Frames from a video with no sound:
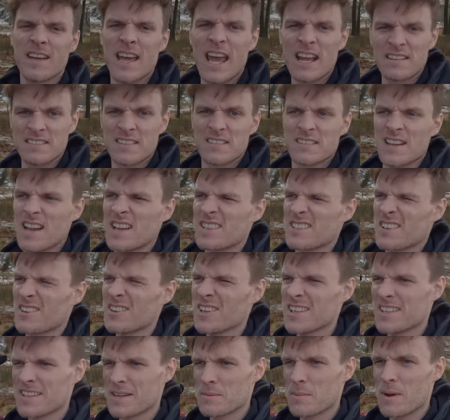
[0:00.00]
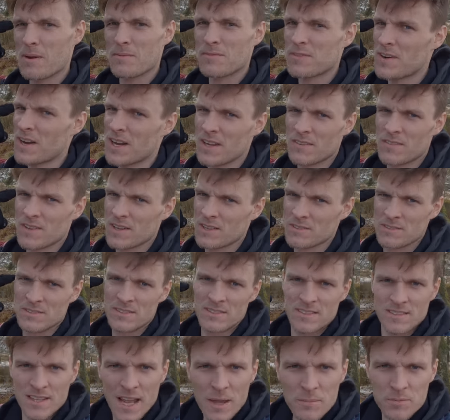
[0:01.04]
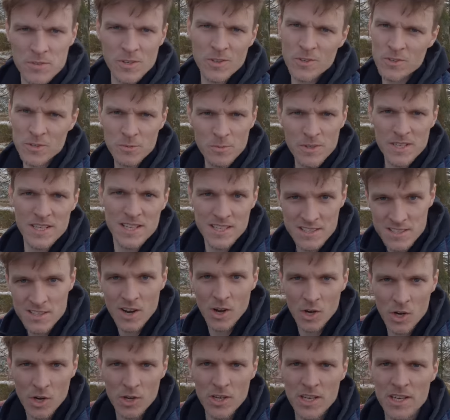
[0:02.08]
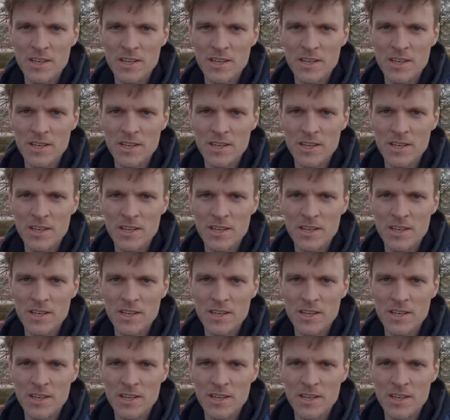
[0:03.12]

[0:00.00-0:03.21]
exercise, I only did about 5,000 steps or something. It's not good